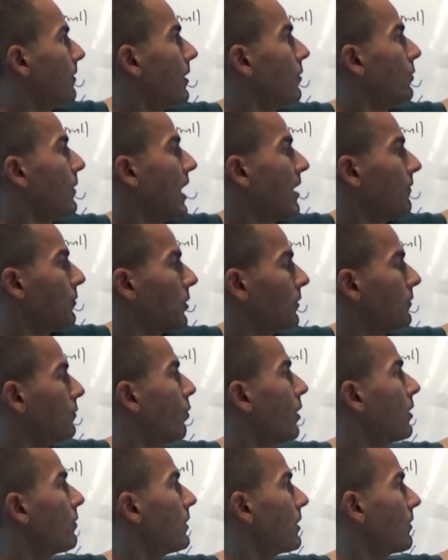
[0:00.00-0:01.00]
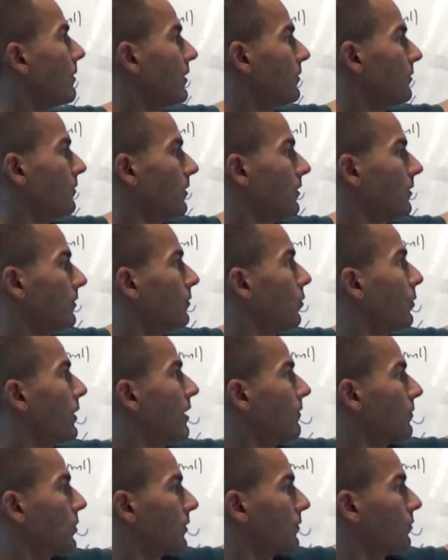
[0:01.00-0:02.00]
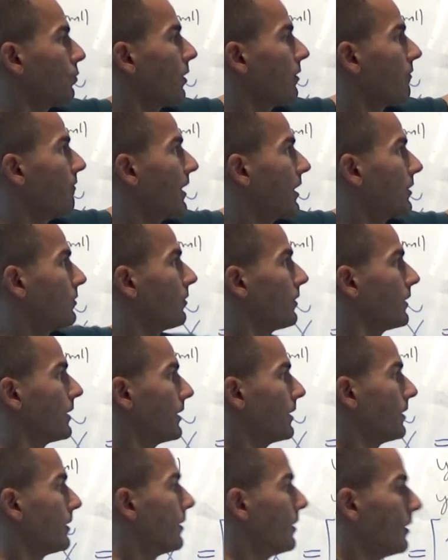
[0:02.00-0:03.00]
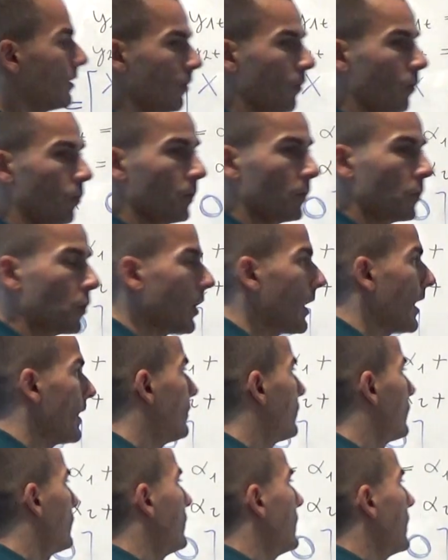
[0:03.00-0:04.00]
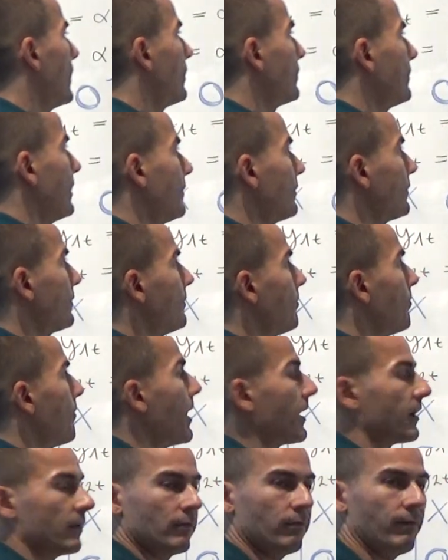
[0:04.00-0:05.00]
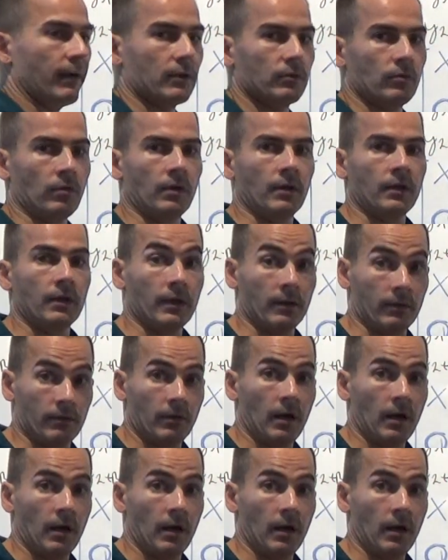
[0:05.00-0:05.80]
and we have just one regressor, so we have just one vector here, which is the excess market factor in